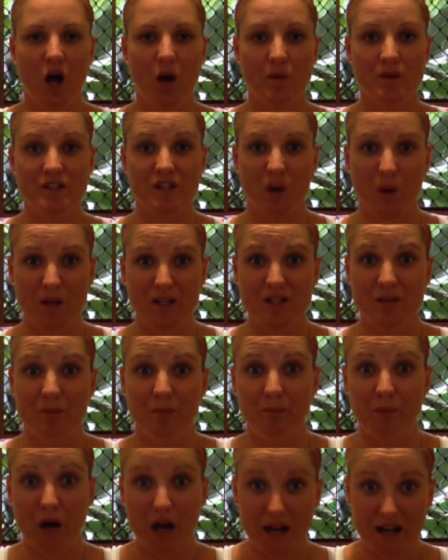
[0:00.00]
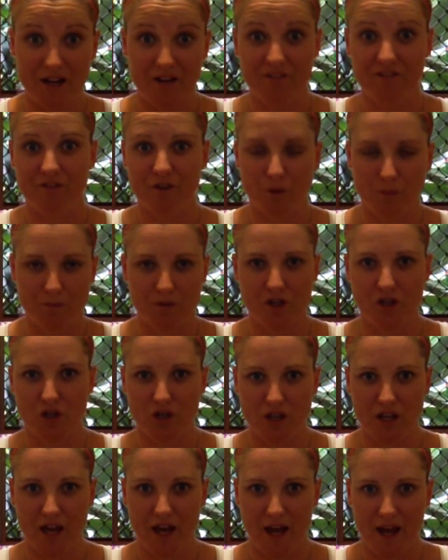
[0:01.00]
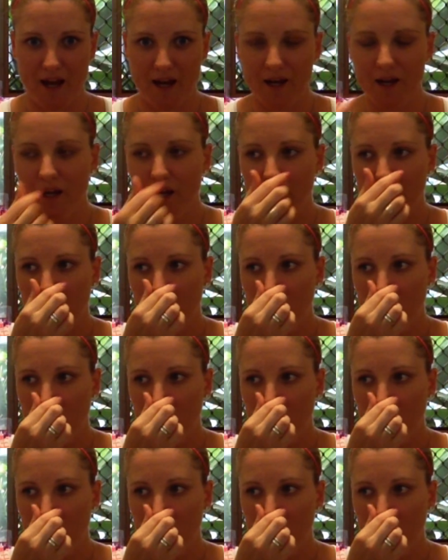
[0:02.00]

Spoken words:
I was going to buy it from the UK,